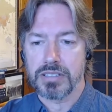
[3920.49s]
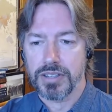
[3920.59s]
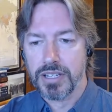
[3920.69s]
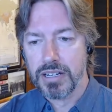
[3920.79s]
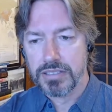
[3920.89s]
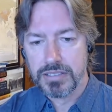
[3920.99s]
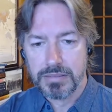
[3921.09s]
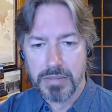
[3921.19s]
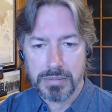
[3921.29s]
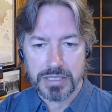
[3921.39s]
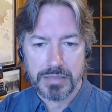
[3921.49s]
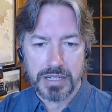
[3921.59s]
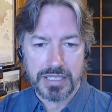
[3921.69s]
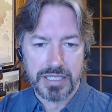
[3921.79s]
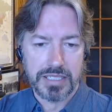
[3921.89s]
your thoughts, maybe some
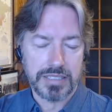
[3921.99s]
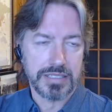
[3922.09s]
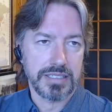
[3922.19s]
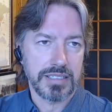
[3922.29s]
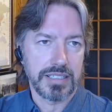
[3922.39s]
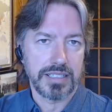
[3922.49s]
ideas